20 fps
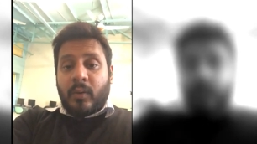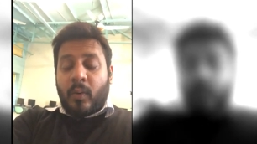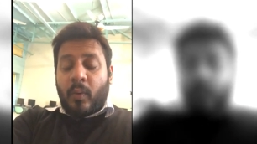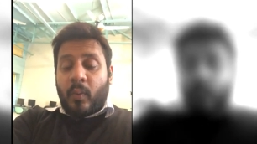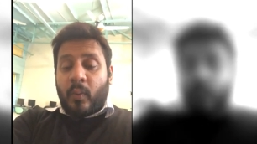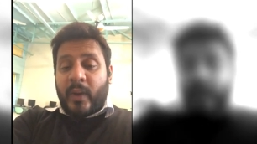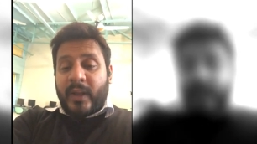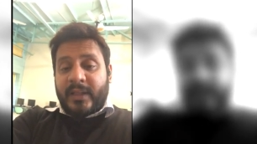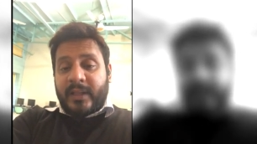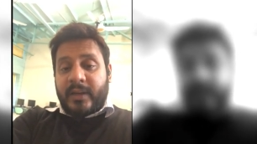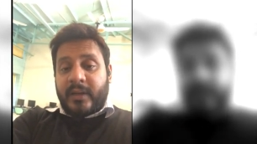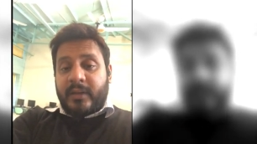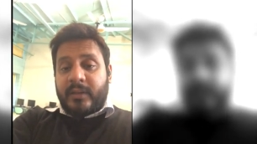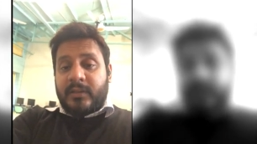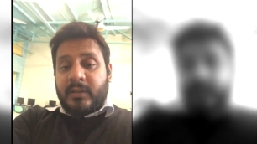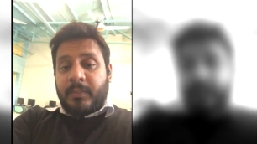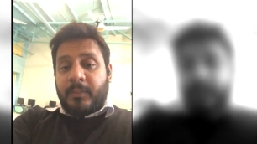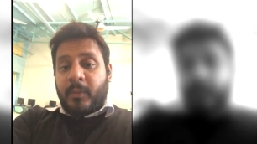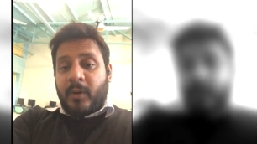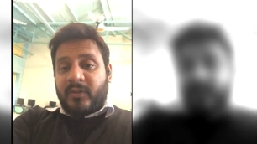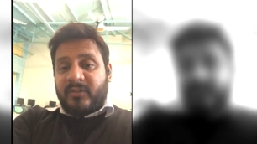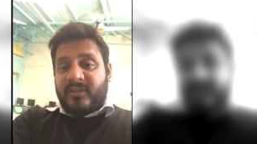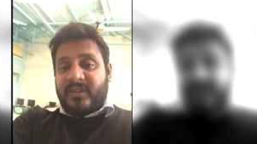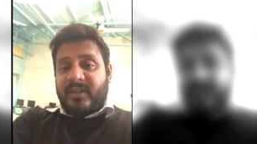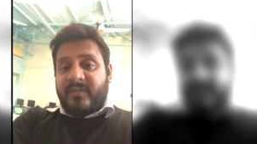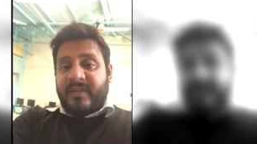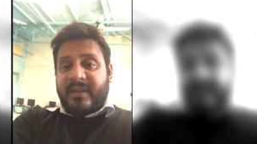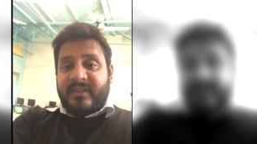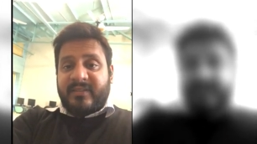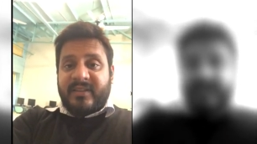whether the
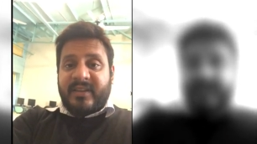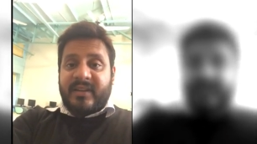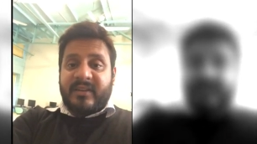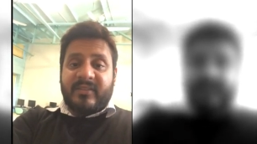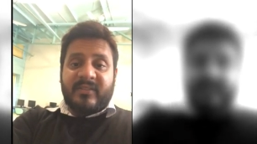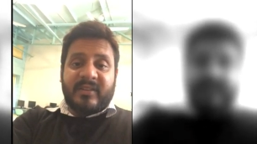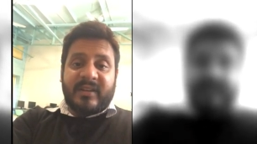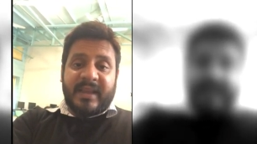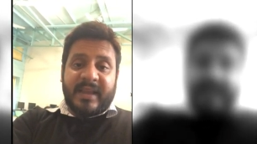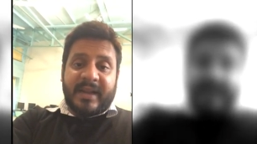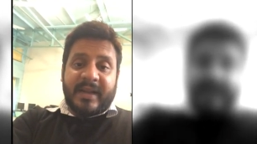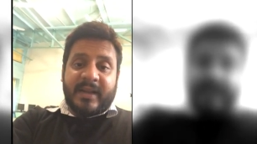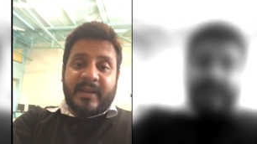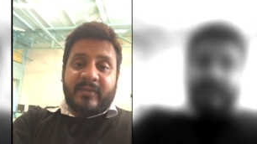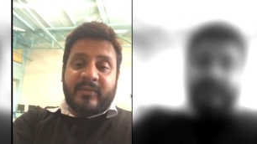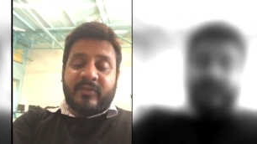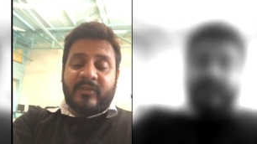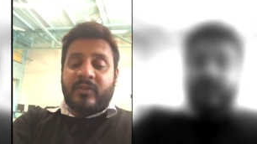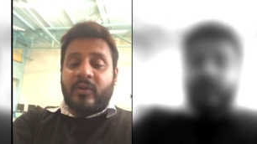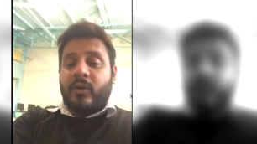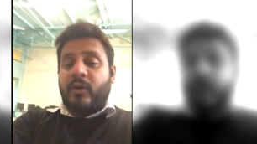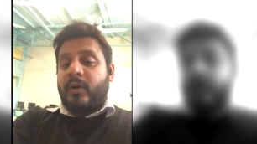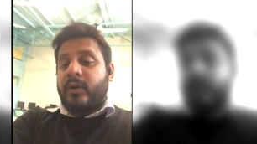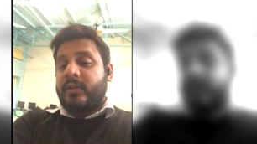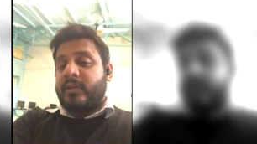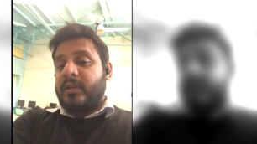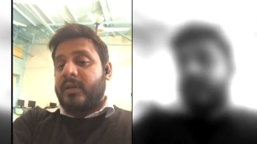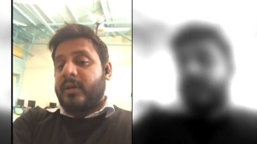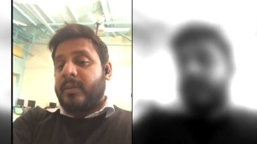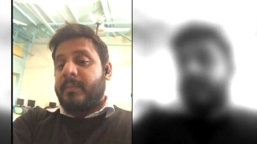positive exceeds the negatives, or
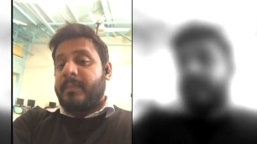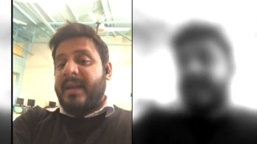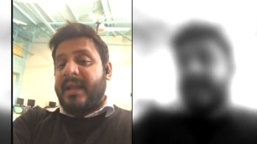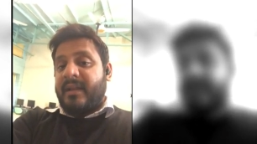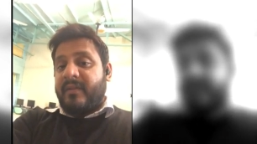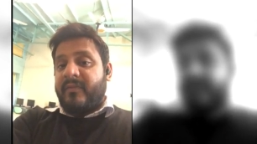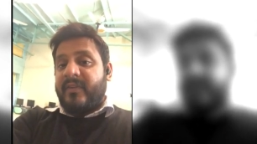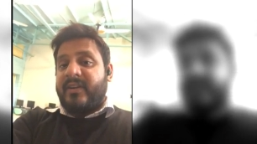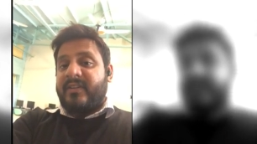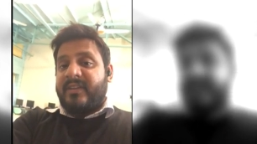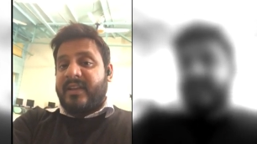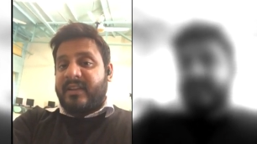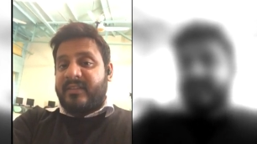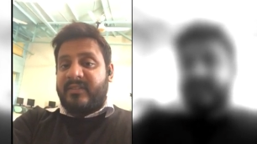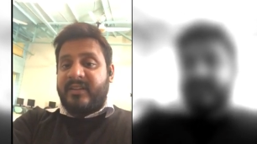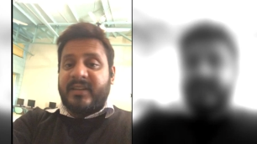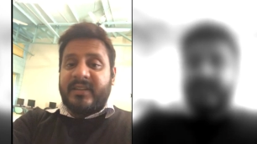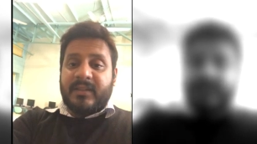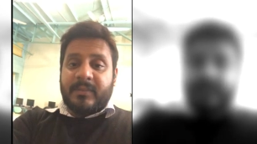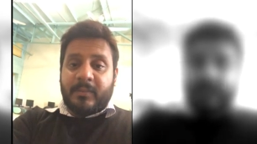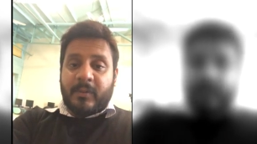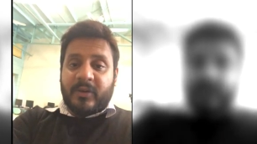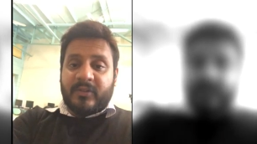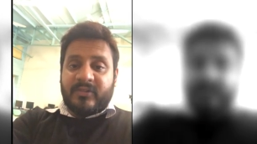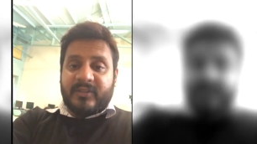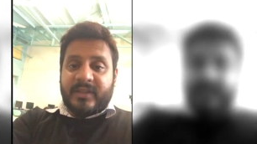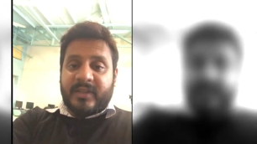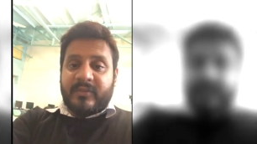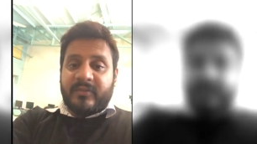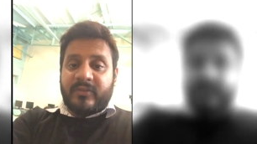the benefits exceed the
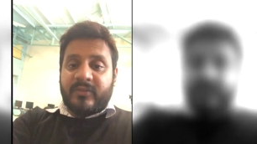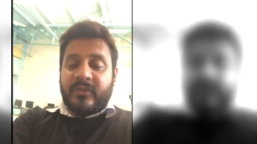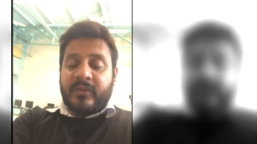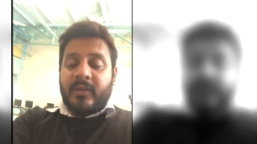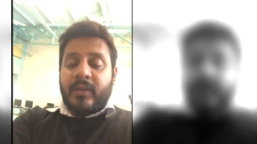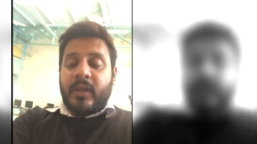positives,